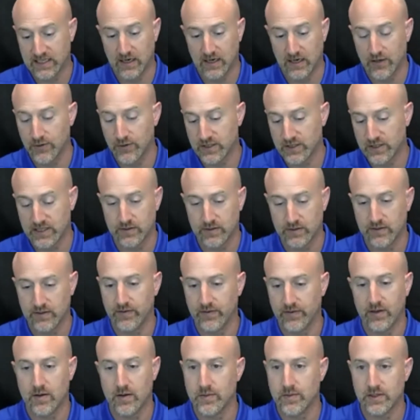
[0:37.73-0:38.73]
other skill
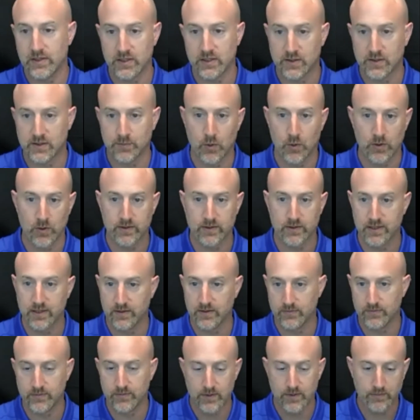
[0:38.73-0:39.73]
development to sport
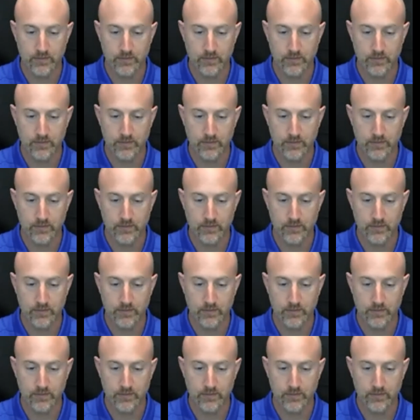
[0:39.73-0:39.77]
and